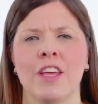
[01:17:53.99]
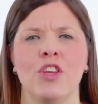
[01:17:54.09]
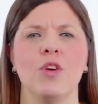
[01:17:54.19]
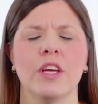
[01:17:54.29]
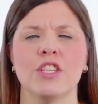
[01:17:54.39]

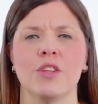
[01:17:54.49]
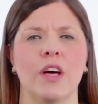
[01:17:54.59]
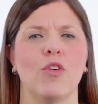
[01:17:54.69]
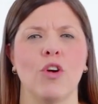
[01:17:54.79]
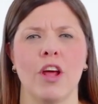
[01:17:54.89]
You can do
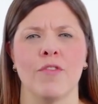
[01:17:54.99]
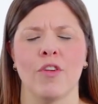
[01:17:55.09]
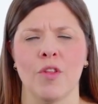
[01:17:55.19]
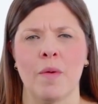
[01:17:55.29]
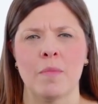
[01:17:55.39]
that all
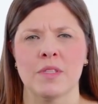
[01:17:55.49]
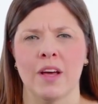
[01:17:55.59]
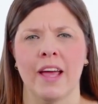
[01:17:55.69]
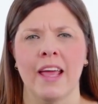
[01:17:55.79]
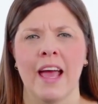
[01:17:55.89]
over on the
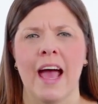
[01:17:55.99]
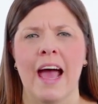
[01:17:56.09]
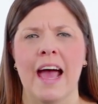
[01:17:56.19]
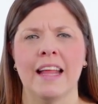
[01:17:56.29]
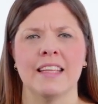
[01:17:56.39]
website
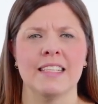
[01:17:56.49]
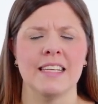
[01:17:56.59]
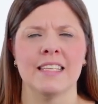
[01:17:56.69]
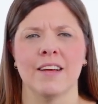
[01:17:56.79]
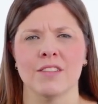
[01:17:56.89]
and the
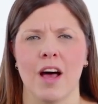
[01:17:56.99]
details